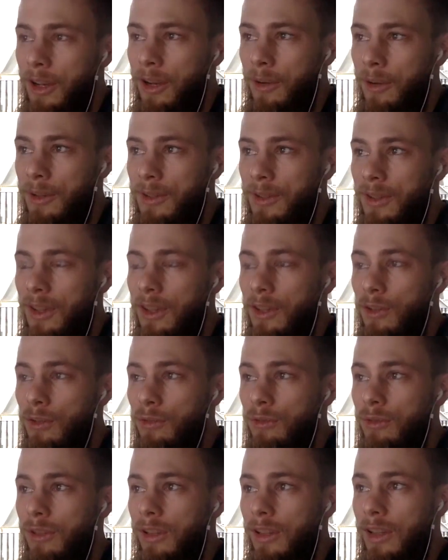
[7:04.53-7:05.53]
is a
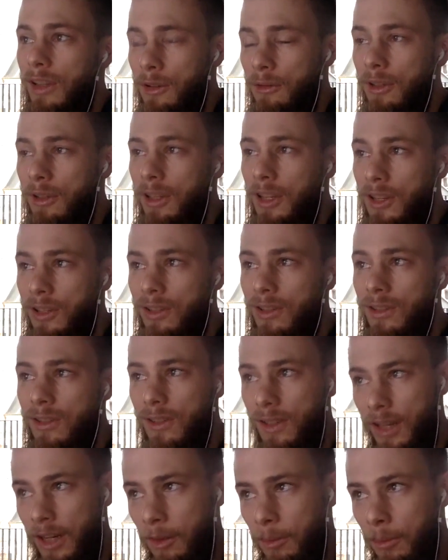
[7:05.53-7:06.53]
new link relation
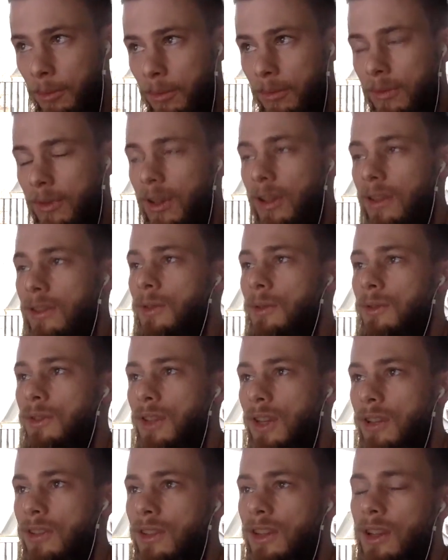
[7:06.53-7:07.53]
type. And so
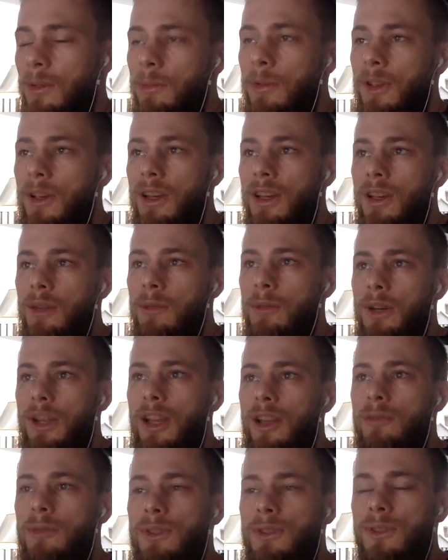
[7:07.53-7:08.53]
JSON API would
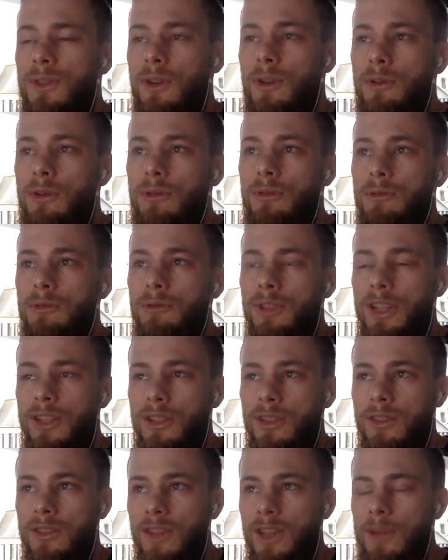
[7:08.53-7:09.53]
have its own
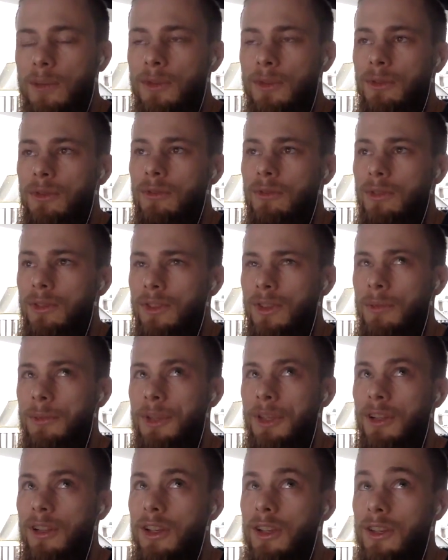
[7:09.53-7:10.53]
relation type, so
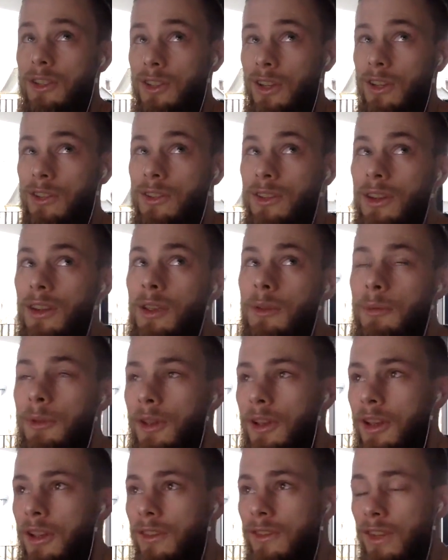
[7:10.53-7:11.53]
something like JSON
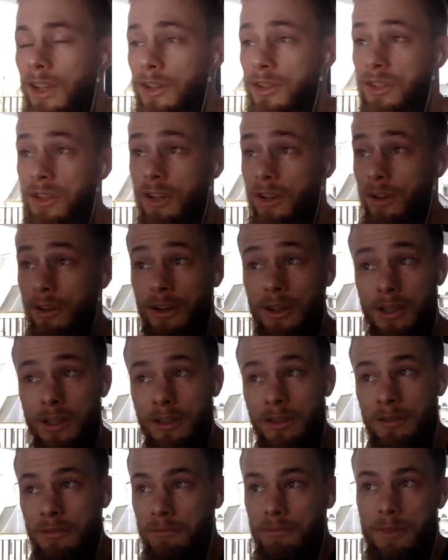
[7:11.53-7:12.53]

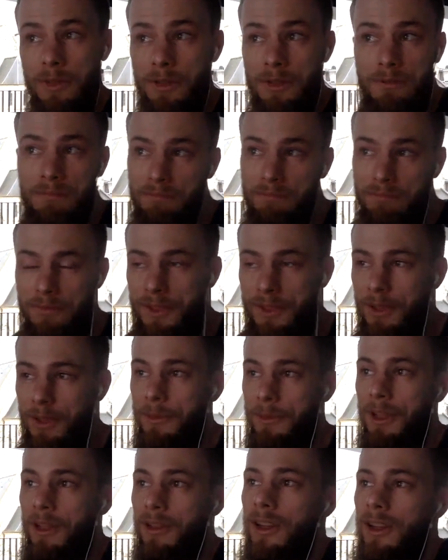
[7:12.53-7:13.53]
API-canonical or
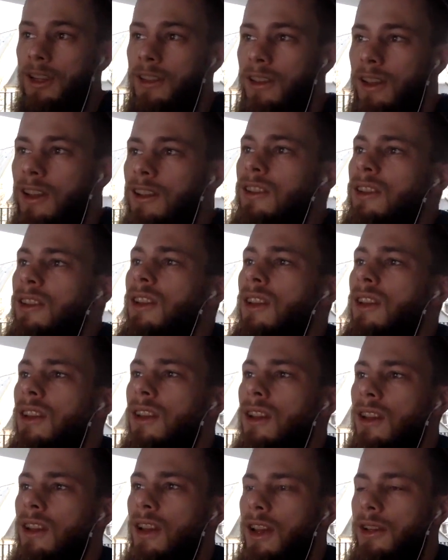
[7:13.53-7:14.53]
something like that.
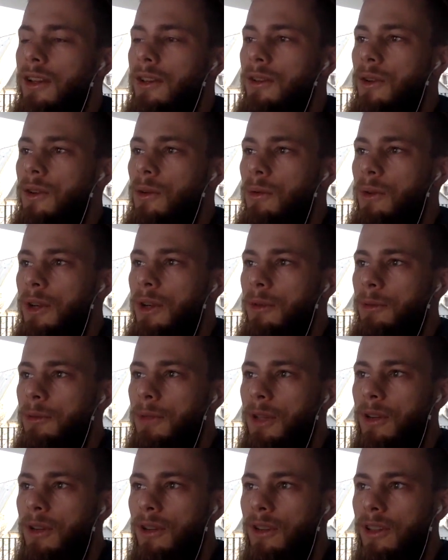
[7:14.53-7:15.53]
I don't know what it would be
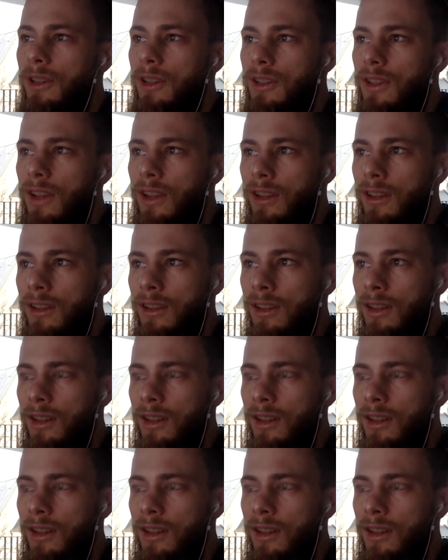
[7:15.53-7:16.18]
called exactly.